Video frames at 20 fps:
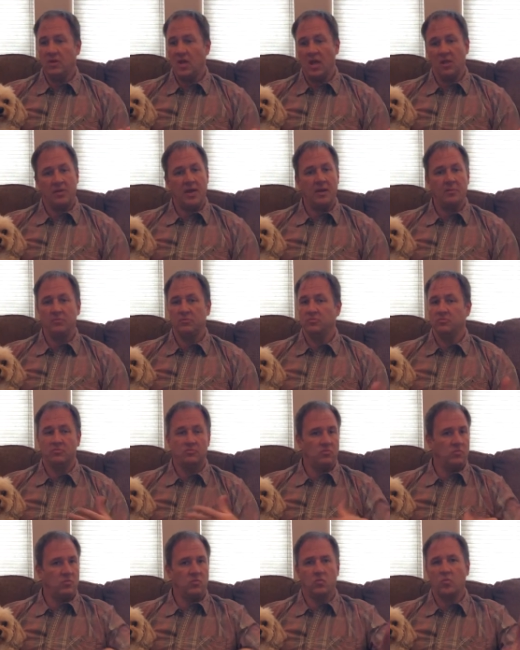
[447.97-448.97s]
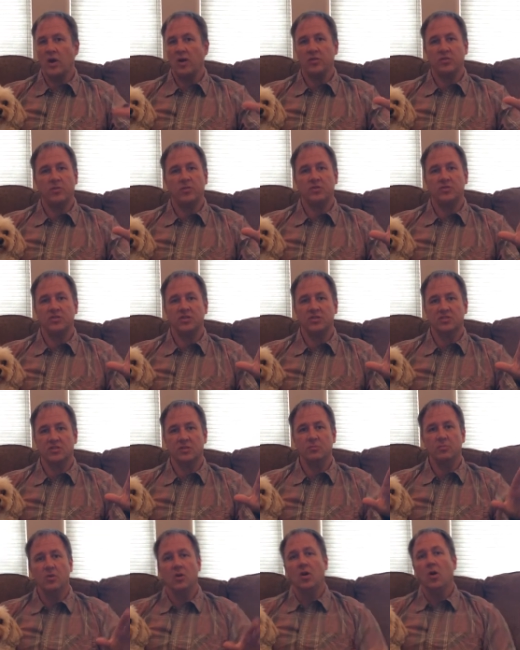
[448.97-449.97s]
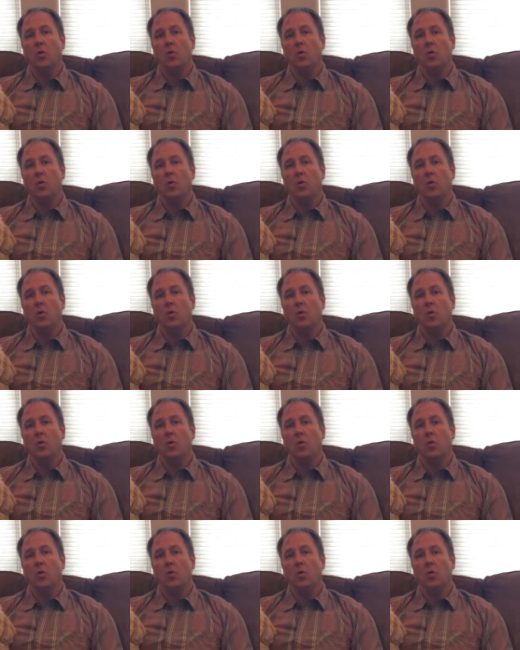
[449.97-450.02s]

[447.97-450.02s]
and uh, let them run it through their system.